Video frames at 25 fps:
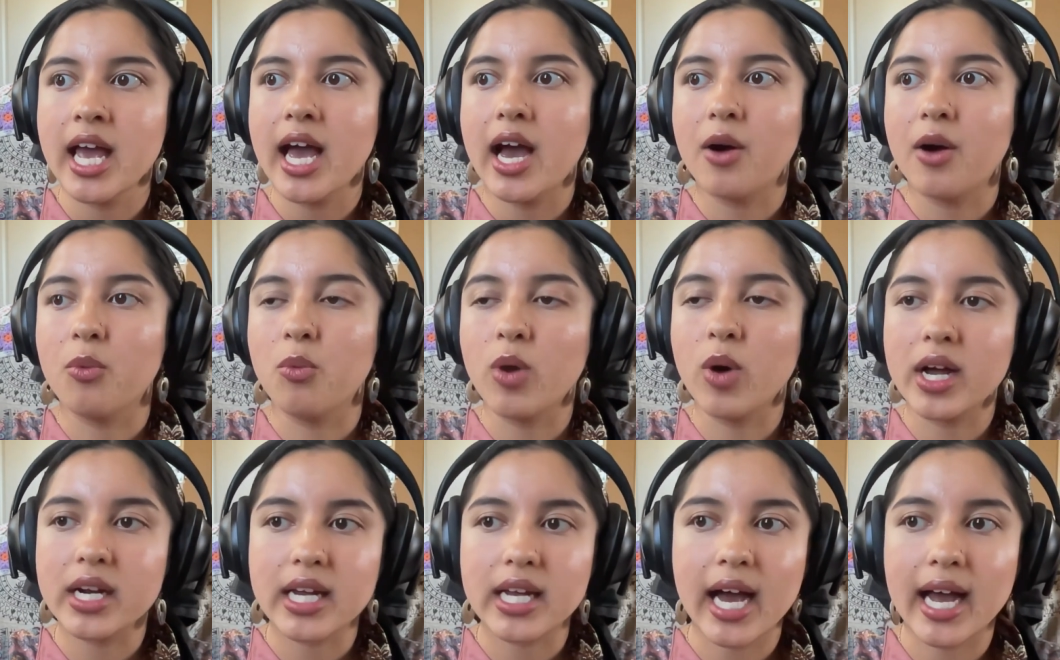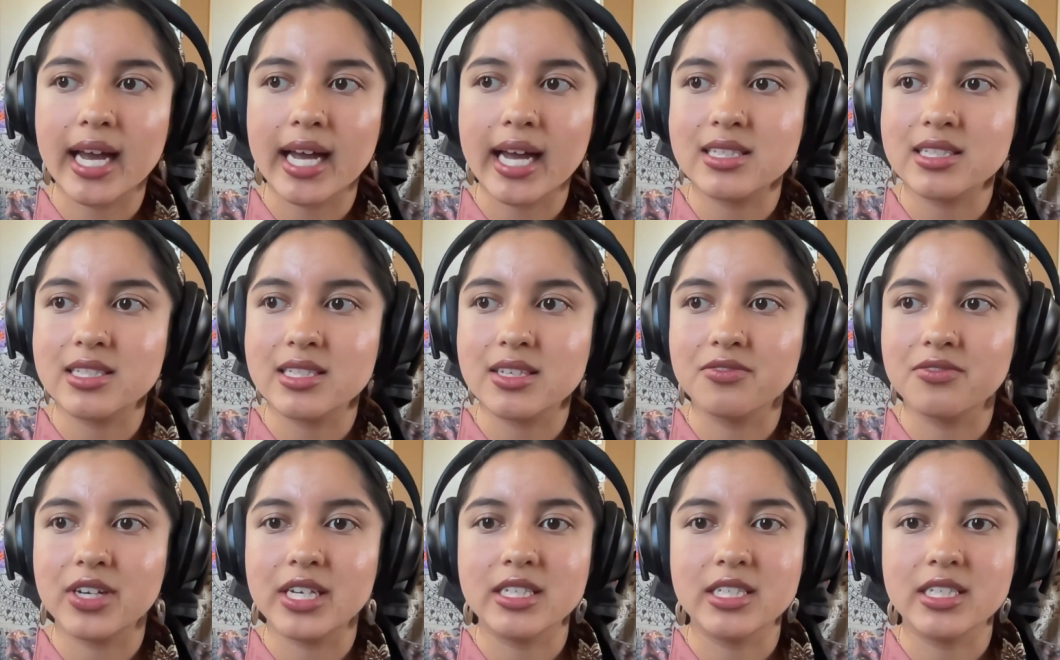what kinds
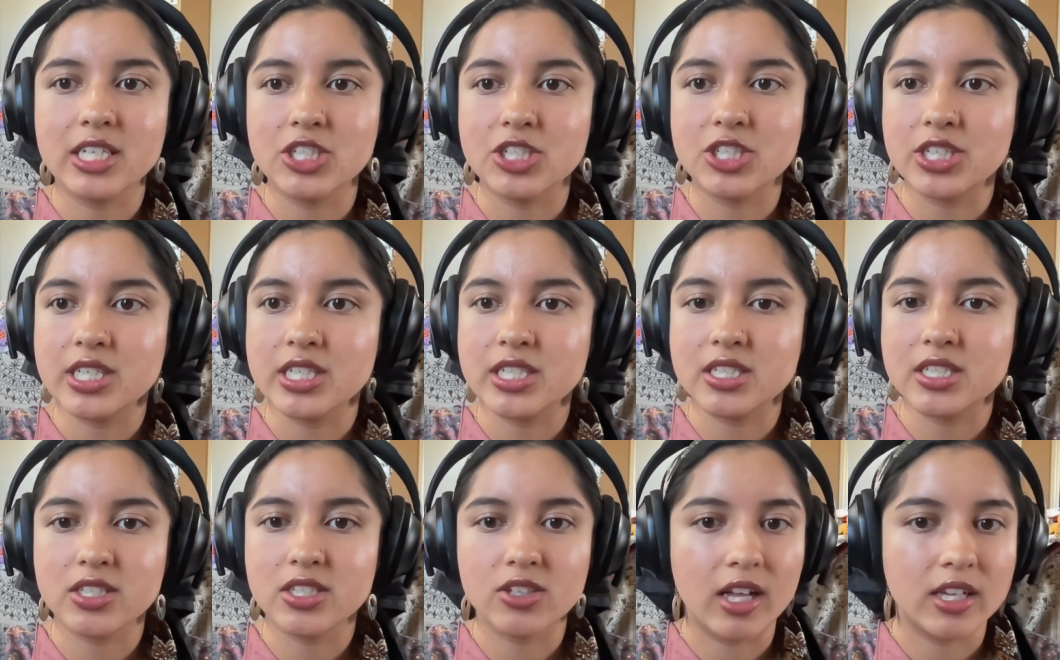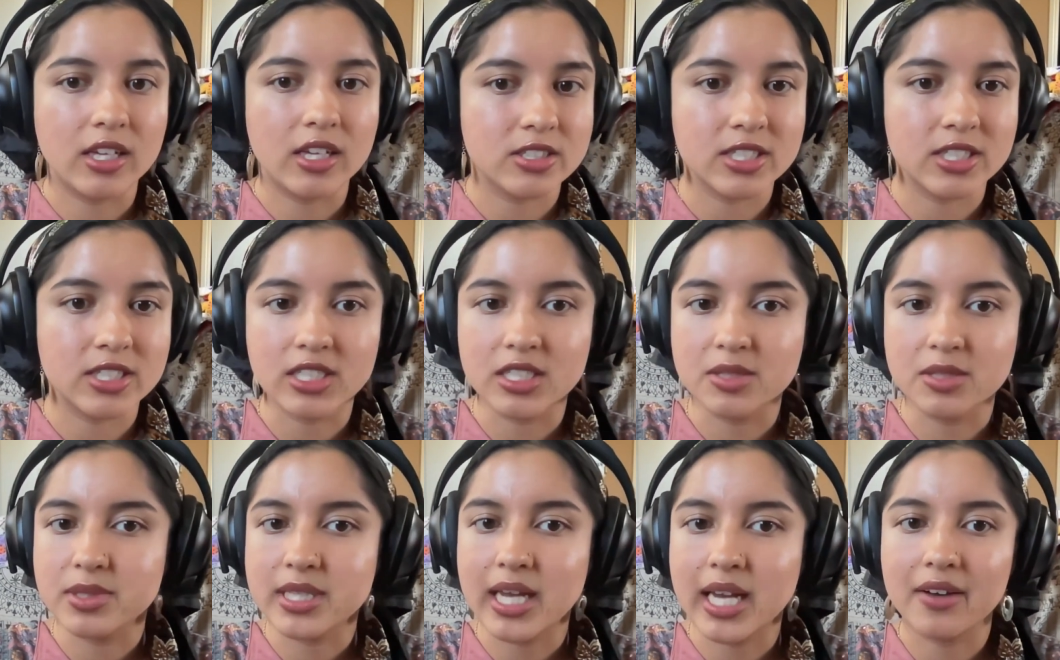of indigenous knowledge
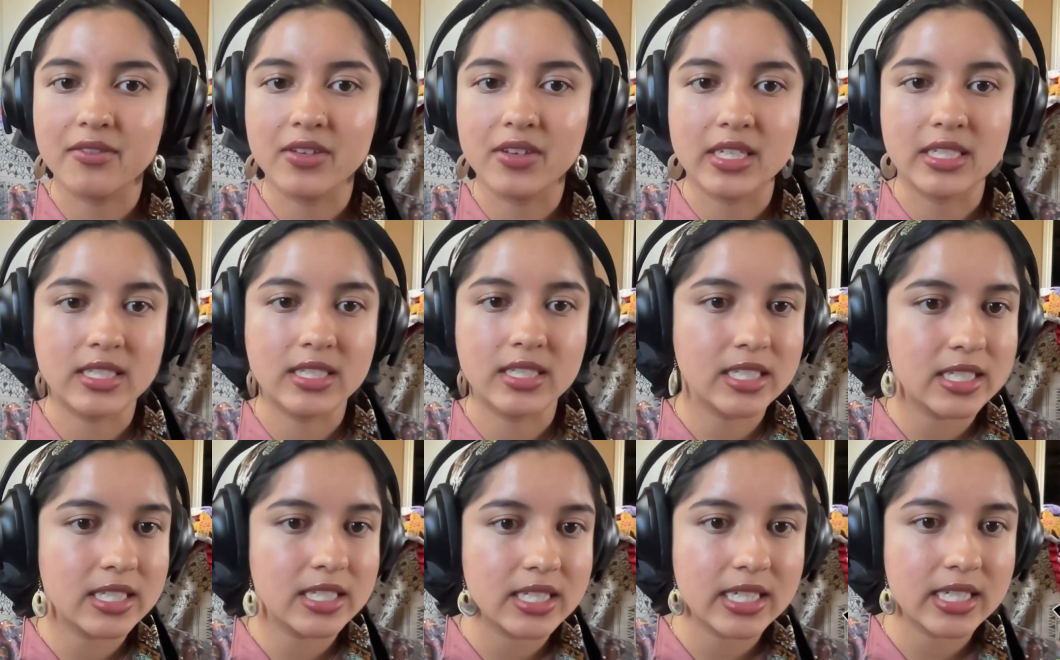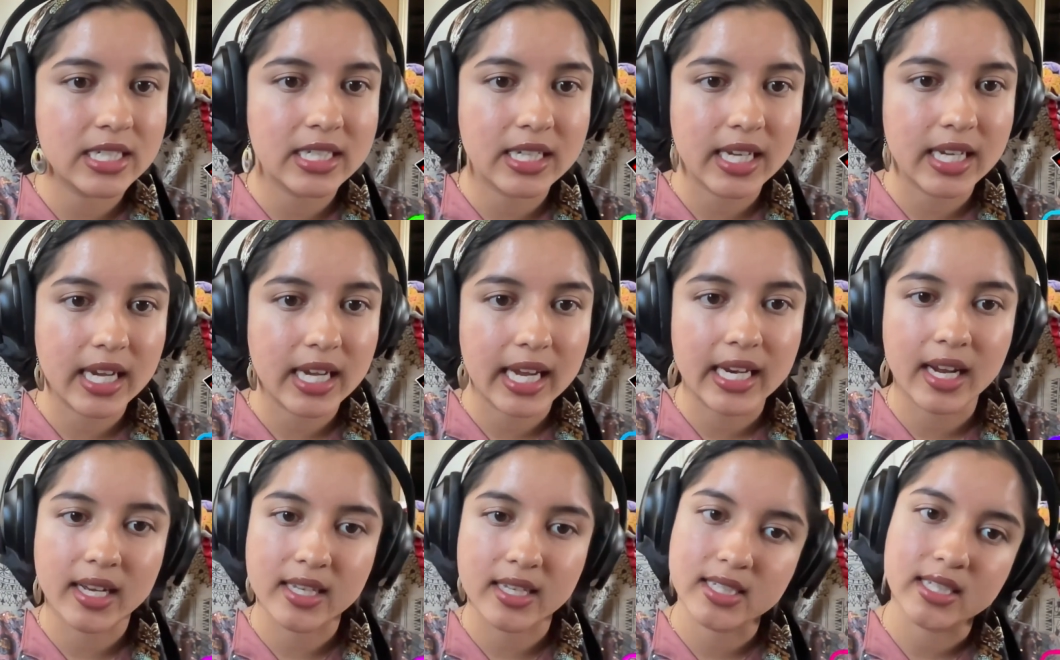systems have existed
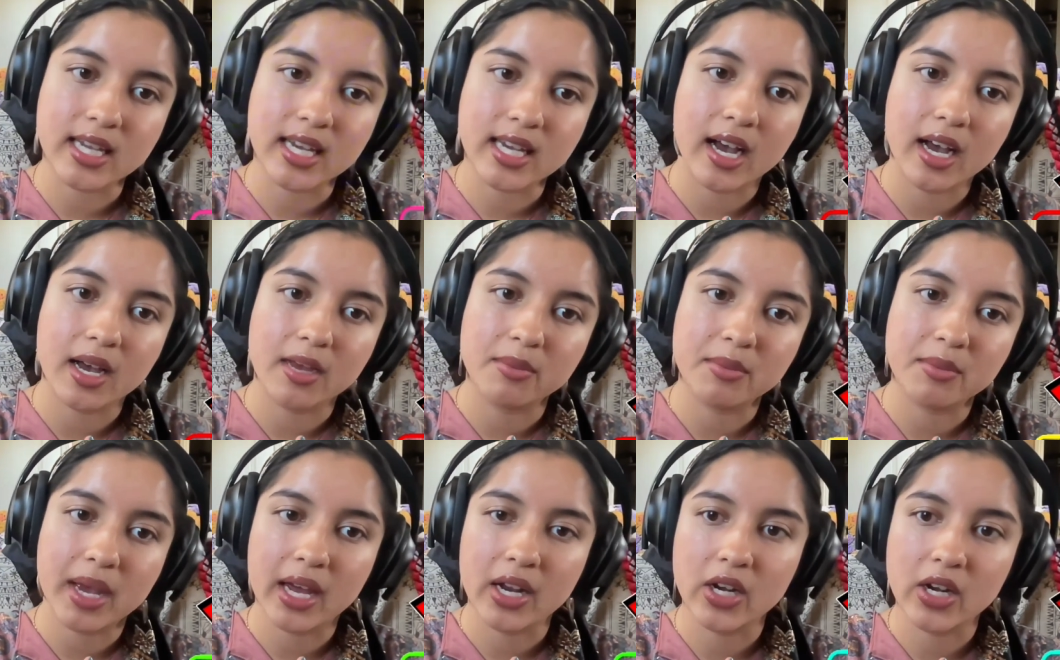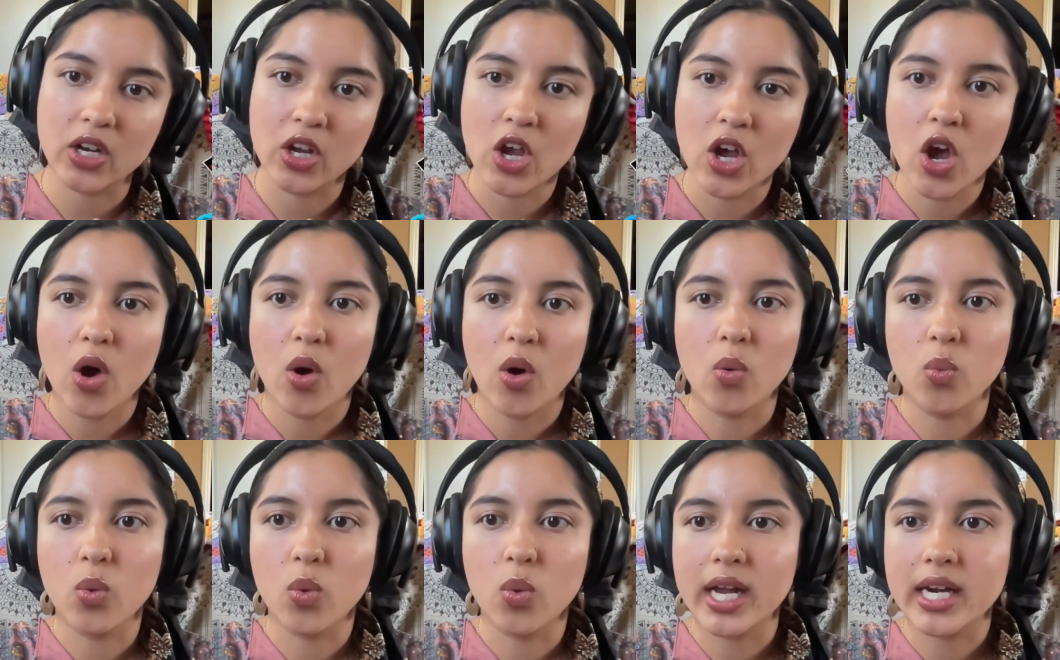in Assam and
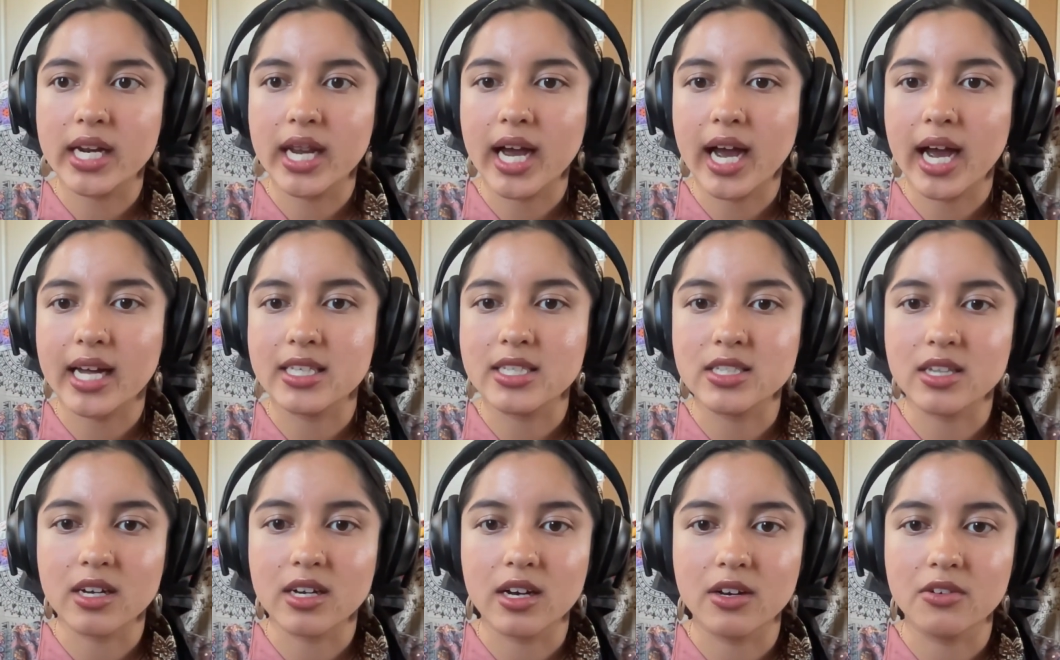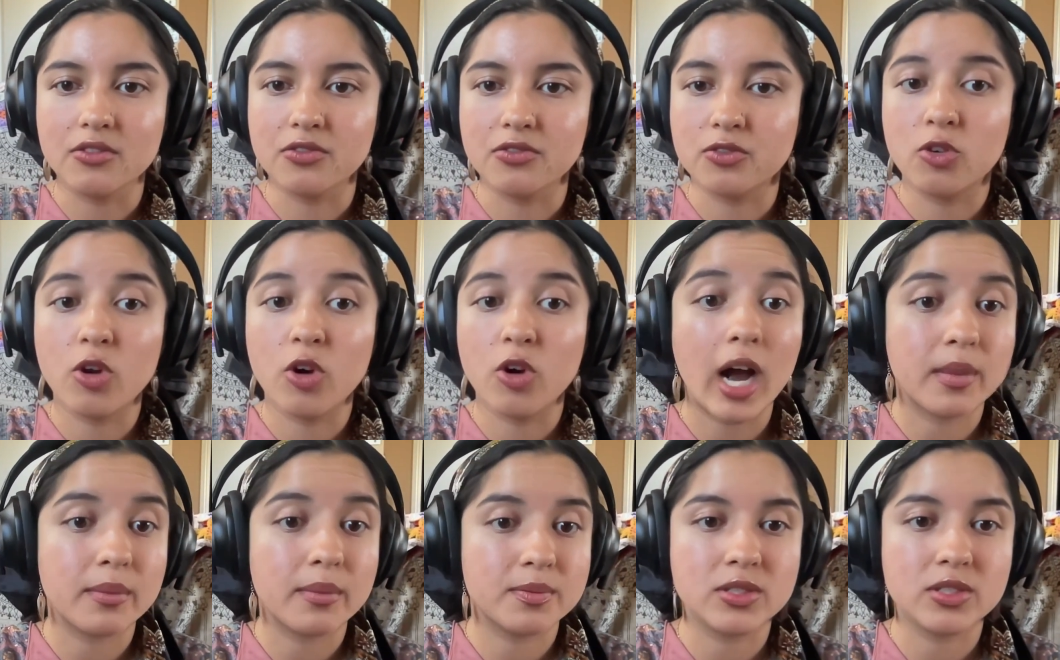what kinds of
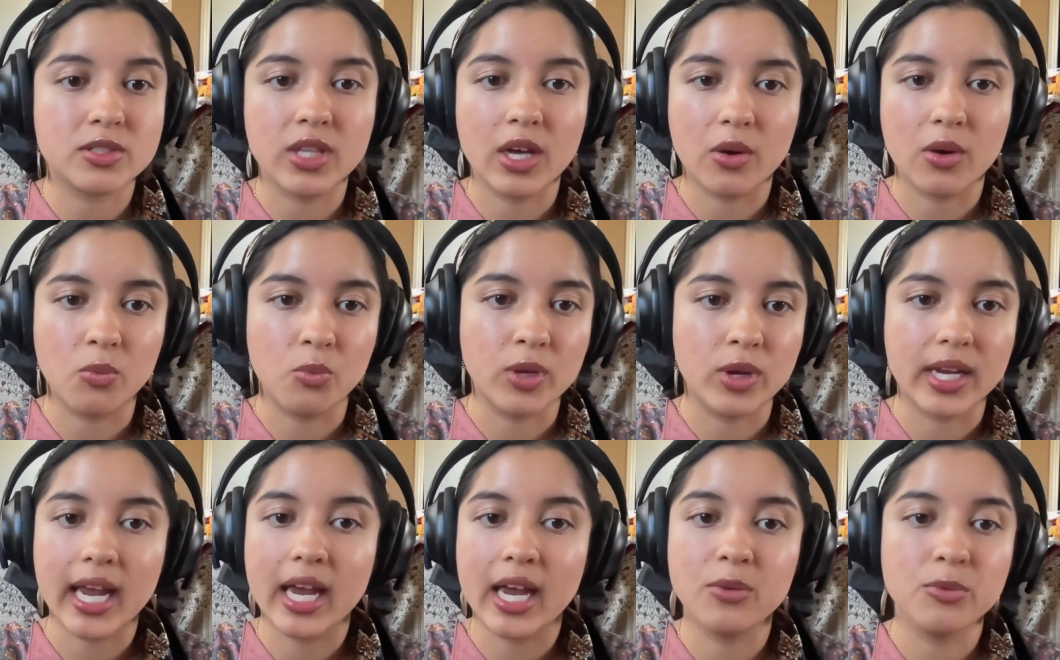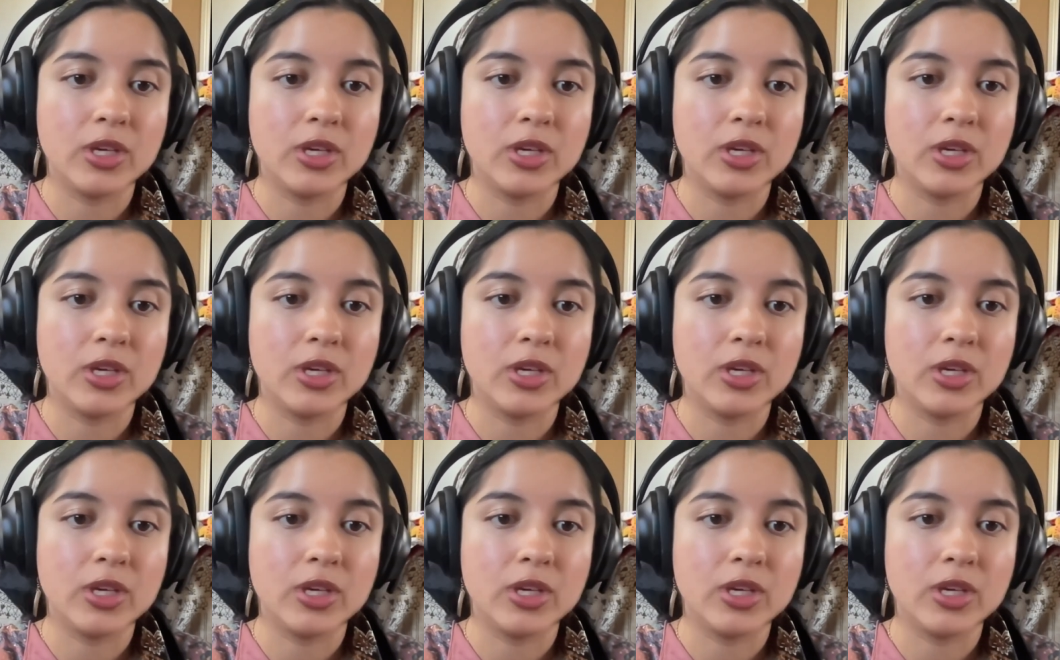crops that we